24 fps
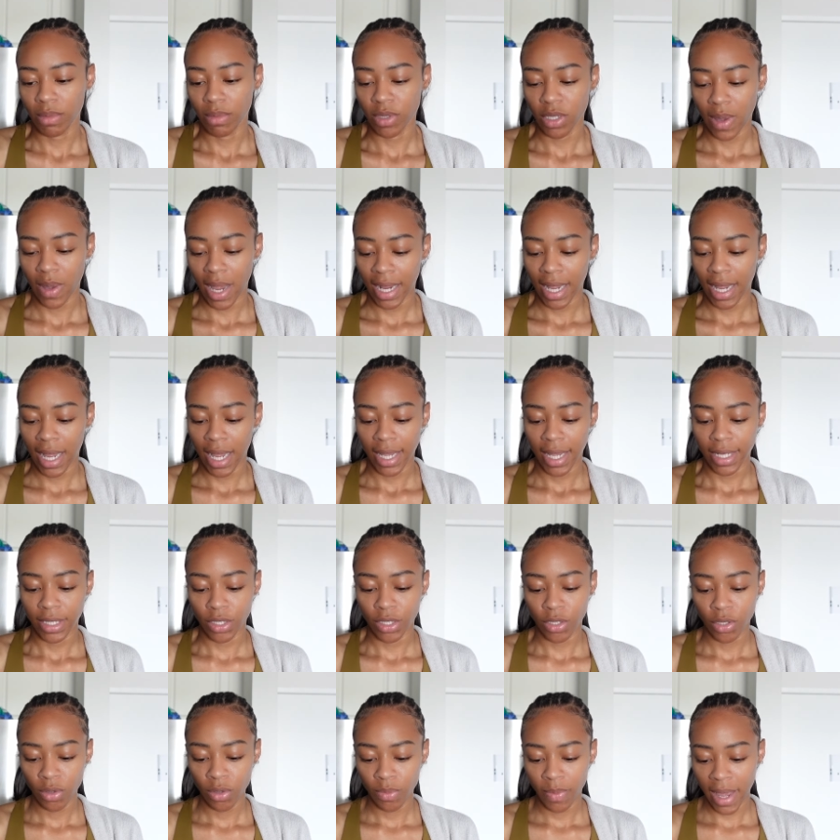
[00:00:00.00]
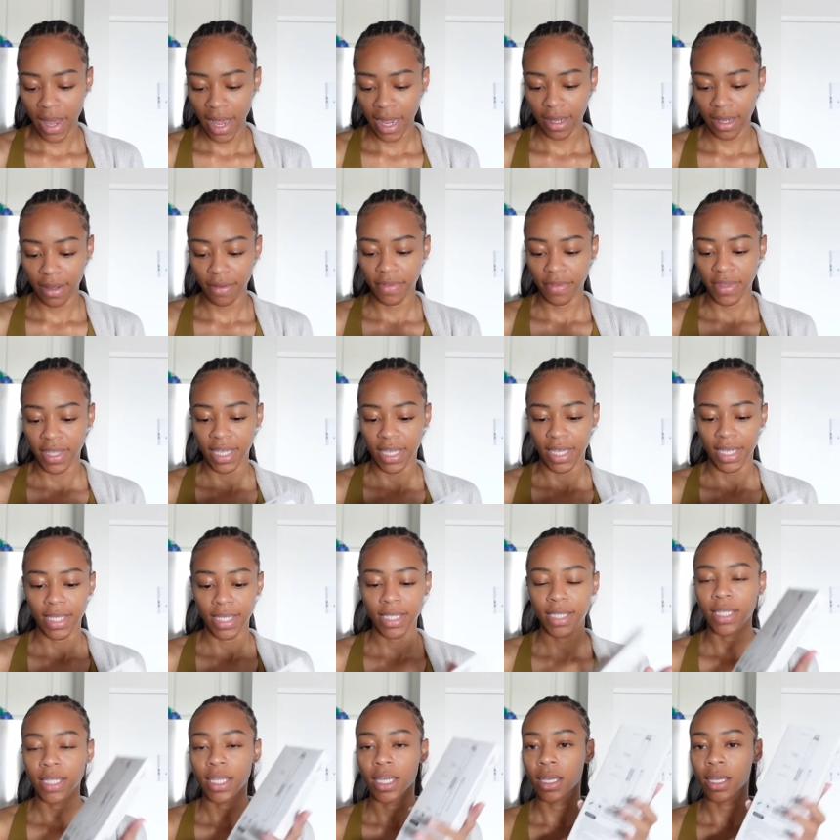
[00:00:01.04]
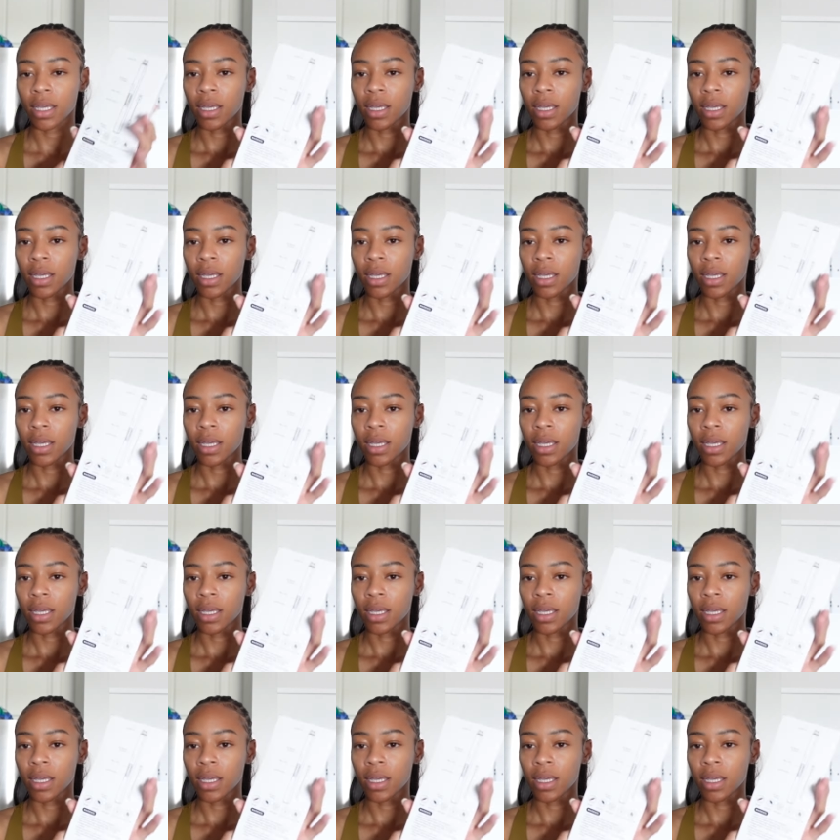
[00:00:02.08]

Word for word: So I got a two pack of these